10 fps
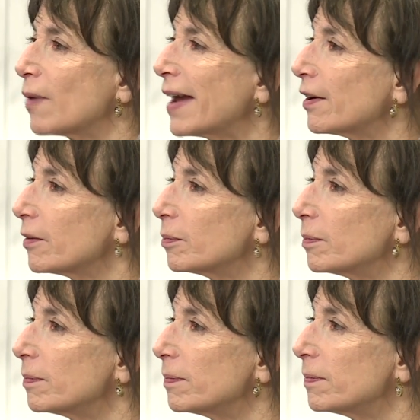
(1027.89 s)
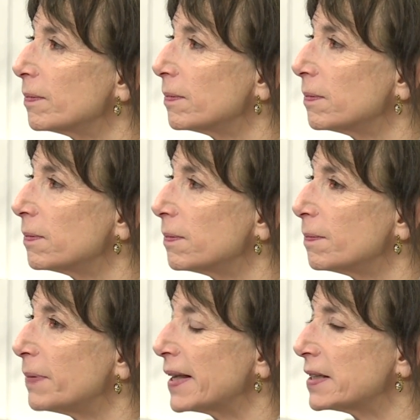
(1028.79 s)
writer
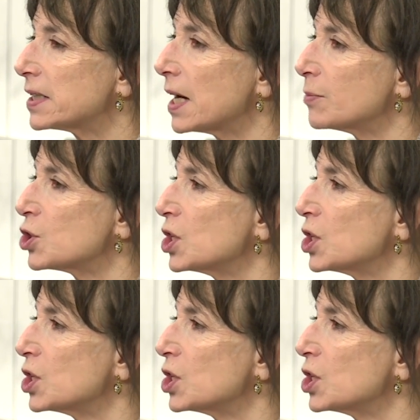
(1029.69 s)
by the time